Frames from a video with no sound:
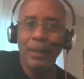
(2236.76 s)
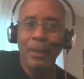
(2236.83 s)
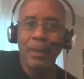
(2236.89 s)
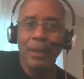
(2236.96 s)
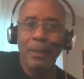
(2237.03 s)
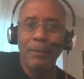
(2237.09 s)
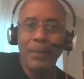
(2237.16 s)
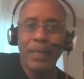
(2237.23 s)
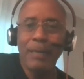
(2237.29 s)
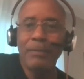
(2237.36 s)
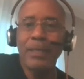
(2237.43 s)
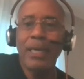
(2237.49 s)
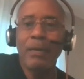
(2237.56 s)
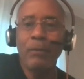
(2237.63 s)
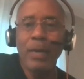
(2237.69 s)
But I'm
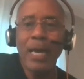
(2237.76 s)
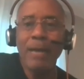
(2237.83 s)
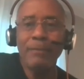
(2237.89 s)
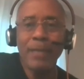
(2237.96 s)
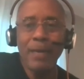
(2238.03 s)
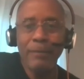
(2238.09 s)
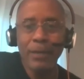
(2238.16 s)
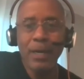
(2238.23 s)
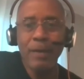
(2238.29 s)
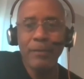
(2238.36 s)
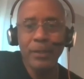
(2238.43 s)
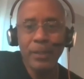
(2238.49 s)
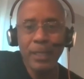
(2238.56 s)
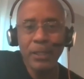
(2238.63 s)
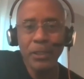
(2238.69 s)
saying we have to have a
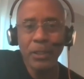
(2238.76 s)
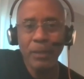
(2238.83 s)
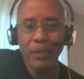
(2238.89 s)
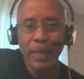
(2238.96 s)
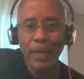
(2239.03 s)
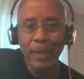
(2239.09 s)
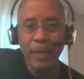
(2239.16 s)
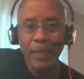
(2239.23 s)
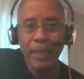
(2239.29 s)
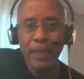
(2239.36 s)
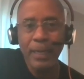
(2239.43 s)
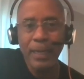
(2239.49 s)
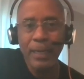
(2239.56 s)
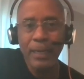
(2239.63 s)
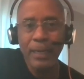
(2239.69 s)
conversation about it, and
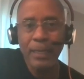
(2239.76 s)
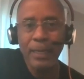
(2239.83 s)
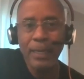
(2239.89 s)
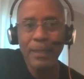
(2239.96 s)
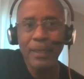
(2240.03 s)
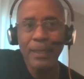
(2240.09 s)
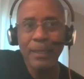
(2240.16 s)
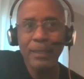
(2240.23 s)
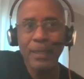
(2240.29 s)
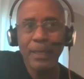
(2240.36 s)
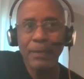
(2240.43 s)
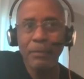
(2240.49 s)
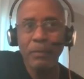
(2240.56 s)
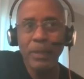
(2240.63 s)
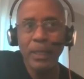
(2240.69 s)
I, and I think that
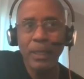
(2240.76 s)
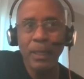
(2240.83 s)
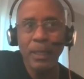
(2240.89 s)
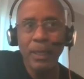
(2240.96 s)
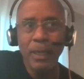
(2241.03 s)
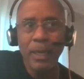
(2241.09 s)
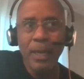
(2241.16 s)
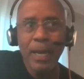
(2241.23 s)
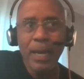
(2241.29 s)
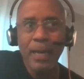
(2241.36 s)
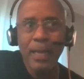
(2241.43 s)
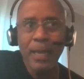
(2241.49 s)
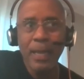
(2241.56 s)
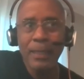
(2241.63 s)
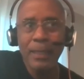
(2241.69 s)
if
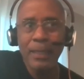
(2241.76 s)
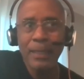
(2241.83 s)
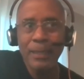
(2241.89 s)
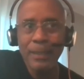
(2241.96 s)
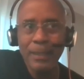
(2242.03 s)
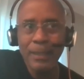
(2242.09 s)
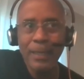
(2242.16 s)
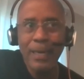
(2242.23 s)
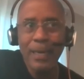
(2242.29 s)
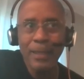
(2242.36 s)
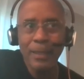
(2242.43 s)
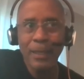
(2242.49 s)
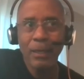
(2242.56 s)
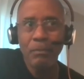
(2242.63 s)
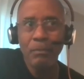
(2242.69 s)
at the end of the day, I
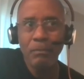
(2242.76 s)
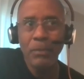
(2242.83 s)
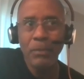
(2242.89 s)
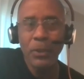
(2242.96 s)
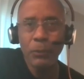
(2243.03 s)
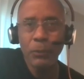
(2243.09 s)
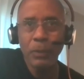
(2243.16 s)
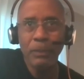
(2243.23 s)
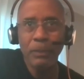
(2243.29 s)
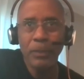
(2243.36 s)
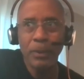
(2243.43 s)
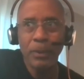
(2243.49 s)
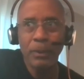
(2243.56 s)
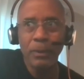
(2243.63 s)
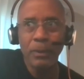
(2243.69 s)
think most
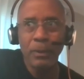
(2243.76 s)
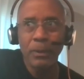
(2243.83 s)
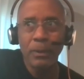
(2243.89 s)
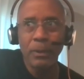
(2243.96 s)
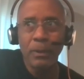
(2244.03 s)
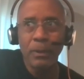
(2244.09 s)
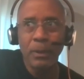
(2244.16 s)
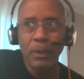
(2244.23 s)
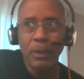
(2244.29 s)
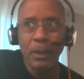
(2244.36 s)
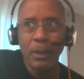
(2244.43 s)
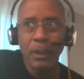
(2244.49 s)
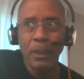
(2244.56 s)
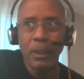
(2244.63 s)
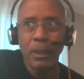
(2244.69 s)
people
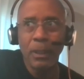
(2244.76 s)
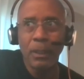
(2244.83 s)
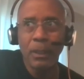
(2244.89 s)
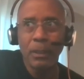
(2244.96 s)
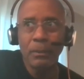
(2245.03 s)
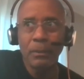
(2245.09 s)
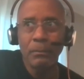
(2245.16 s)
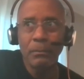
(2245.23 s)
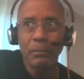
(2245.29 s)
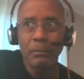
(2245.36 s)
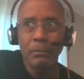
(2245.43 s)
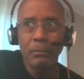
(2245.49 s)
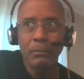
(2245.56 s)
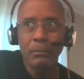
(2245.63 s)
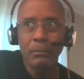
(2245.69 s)
are
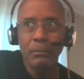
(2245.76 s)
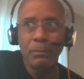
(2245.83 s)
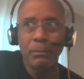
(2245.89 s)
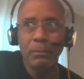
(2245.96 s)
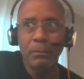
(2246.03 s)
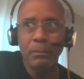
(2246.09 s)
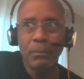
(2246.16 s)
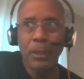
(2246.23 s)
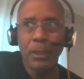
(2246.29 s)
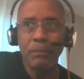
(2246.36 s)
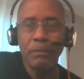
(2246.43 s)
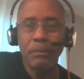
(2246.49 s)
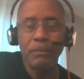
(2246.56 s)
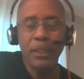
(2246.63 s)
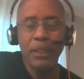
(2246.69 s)
are
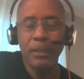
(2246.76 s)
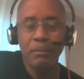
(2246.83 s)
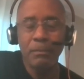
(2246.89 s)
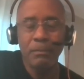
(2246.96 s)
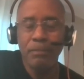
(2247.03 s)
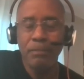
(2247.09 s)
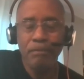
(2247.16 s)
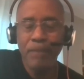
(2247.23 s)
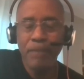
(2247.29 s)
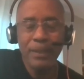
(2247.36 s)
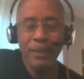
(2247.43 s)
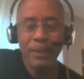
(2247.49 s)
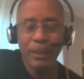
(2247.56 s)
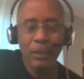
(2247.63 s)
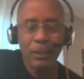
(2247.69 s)
just
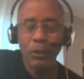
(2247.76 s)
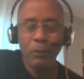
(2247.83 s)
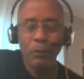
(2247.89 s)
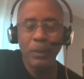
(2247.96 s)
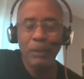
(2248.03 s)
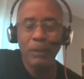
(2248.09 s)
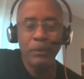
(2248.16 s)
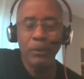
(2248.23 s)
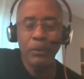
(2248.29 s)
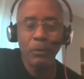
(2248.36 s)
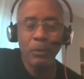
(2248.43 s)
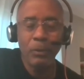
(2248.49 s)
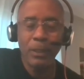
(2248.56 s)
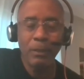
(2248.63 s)
basically good people who want their